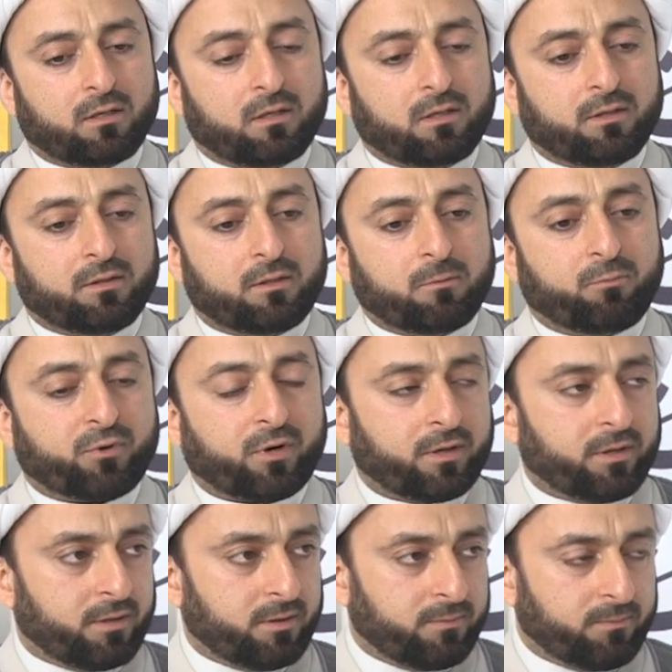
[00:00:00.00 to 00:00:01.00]
in the
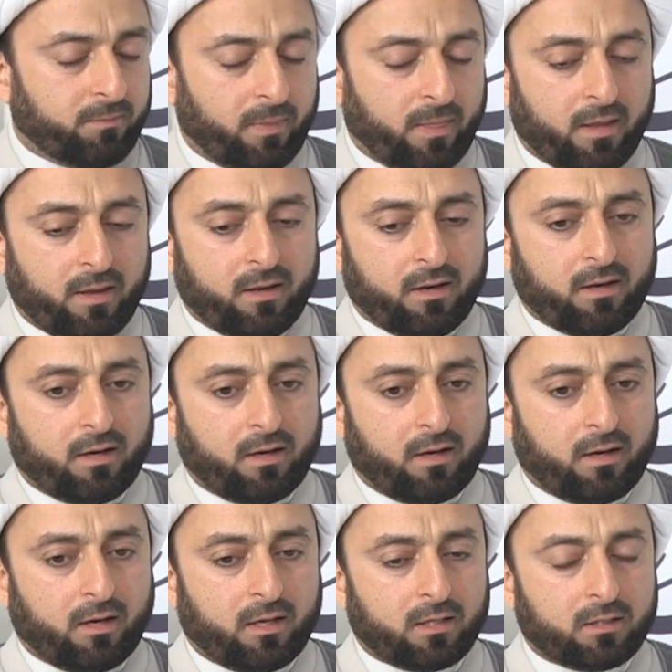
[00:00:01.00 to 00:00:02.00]
prayer
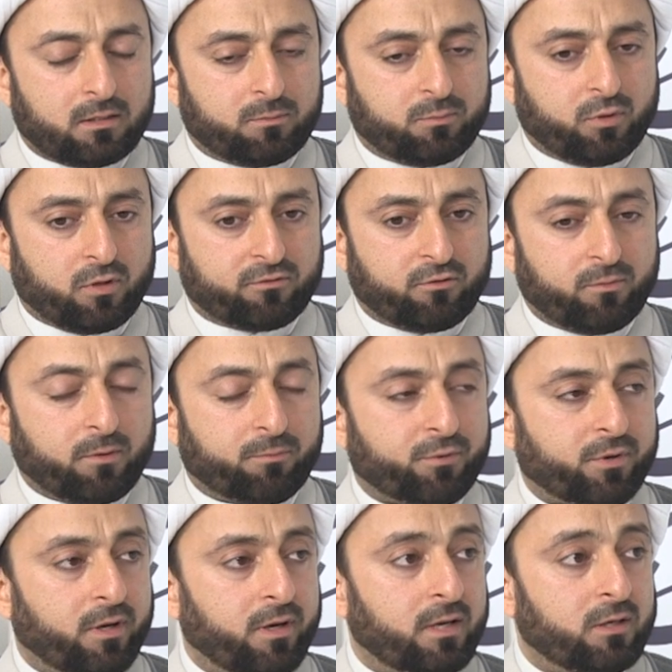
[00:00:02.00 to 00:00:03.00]
and perform the
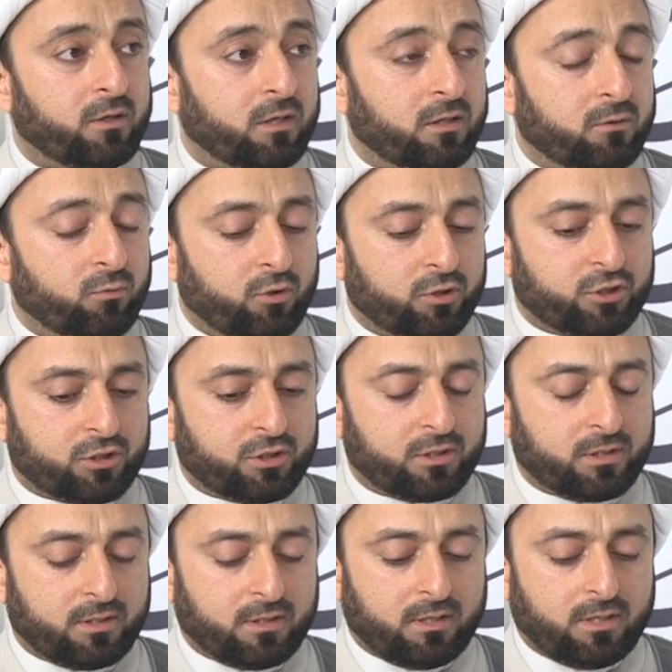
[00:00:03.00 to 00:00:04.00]
prayer in, in which
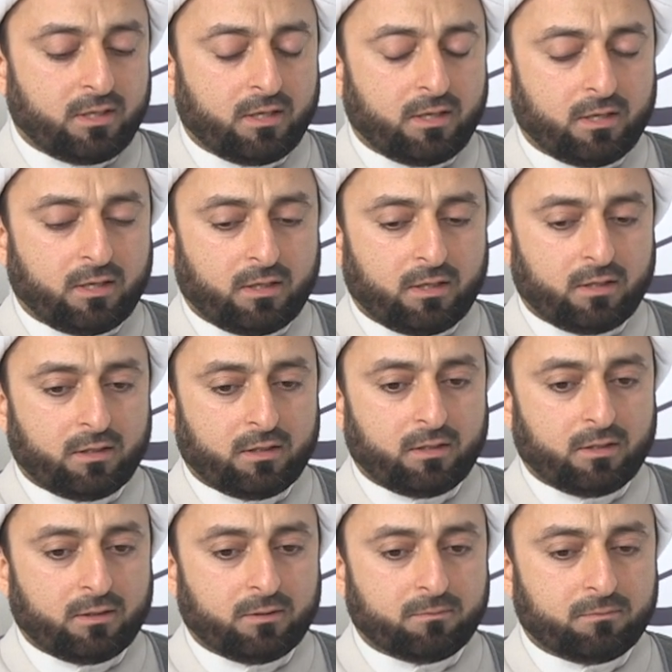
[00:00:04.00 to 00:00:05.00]

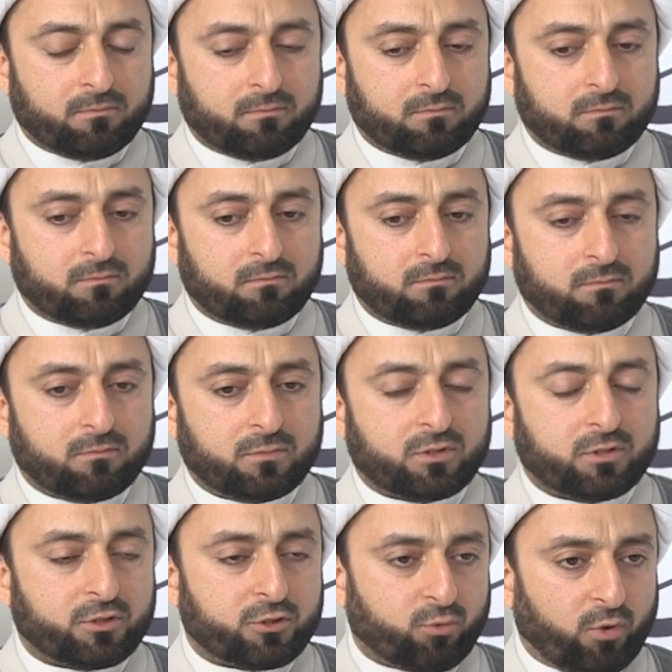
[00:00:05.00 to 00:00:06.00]
um,
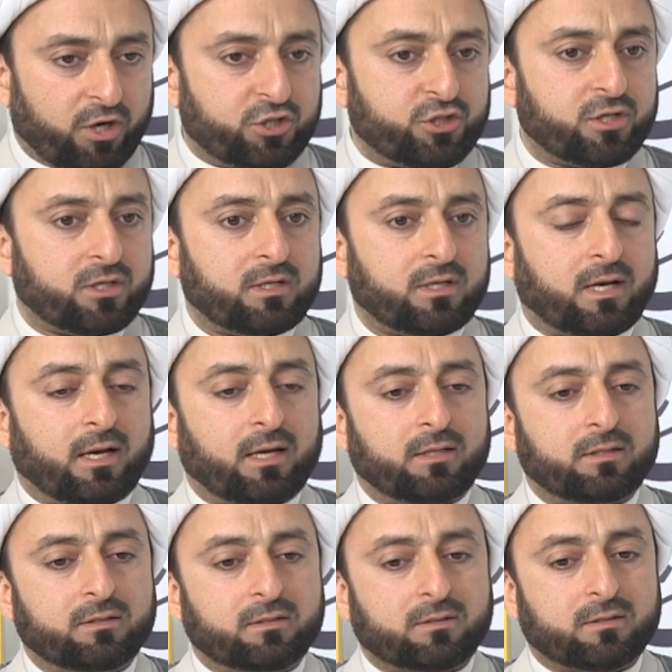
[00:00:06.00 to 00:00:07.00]
situation
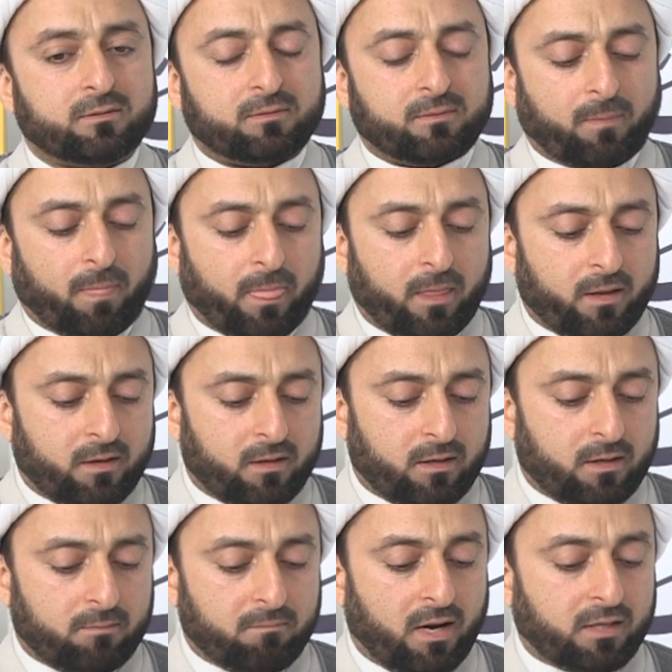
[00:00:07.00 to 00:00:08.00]
and
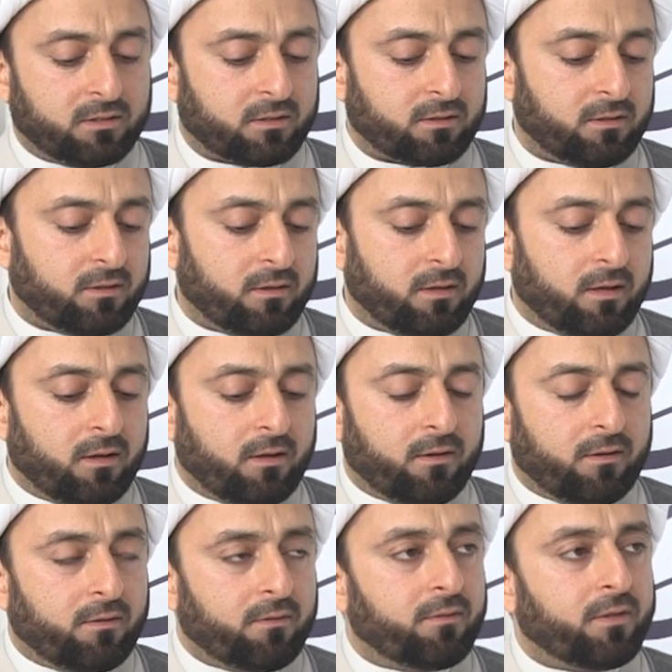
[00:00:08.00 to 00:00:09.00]
uh, manner.
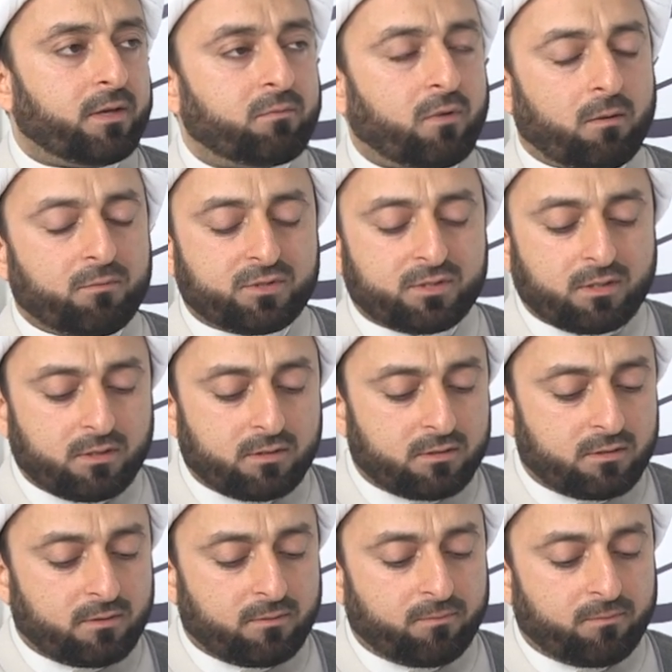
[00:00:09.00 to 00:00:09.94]
The Imam says,